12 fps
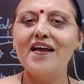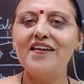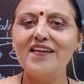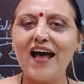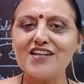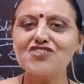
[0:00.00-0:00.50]

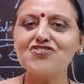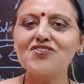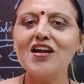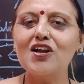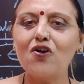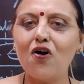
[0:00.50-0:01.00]

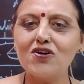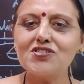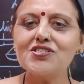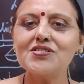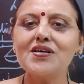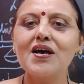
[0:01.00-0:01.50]
Natural
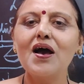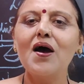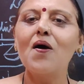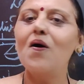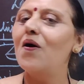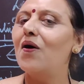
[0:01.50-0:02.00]
laws,
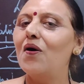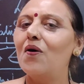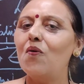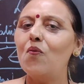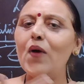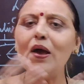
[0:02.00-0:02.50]

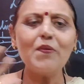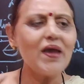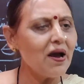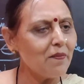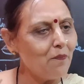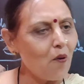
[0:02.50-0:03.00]
where
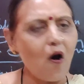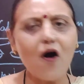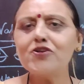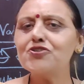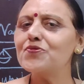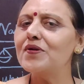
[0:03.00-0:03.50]
we are
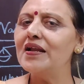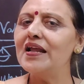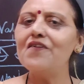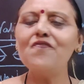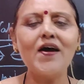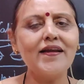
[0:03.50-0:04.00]
born to
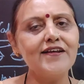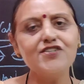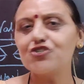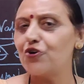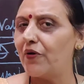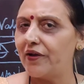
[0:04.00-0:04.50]
live and
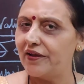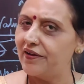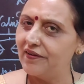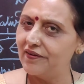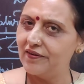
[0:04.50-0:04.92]
enjoy